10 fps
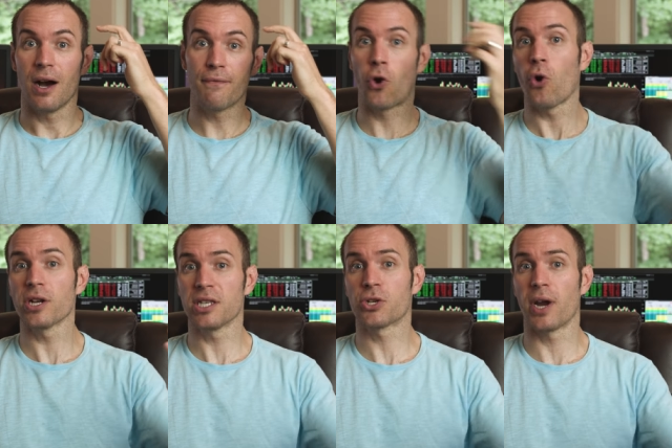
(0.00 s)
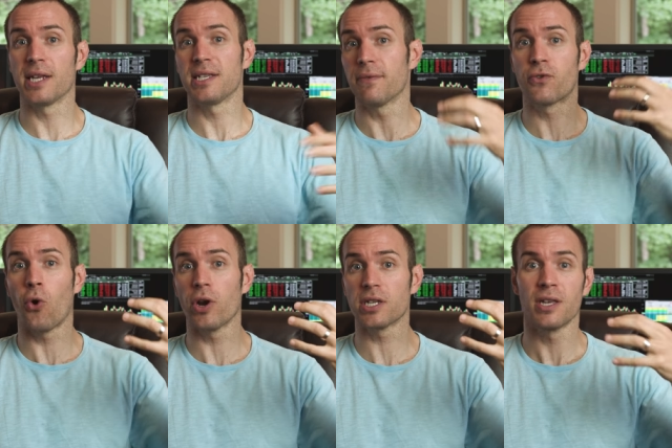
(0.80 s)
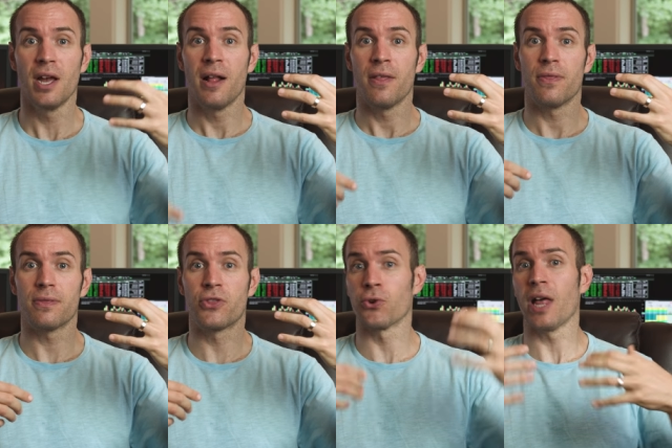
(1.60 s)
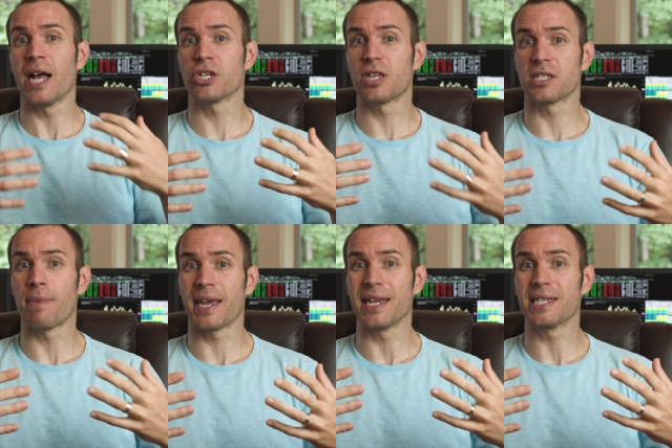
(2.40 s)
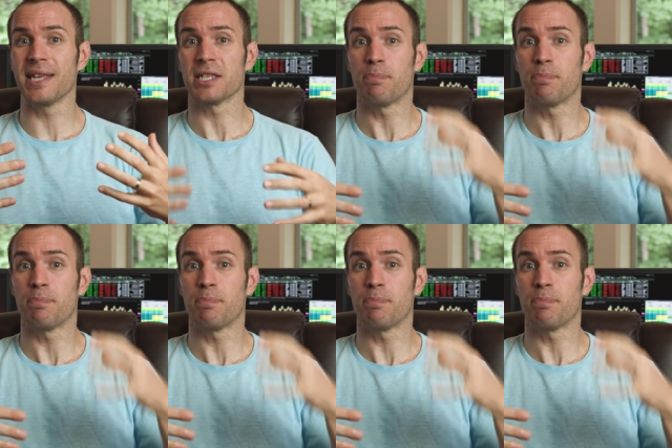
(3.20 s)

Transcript: of course it's crazy. Of course their logic doesn't make any sense.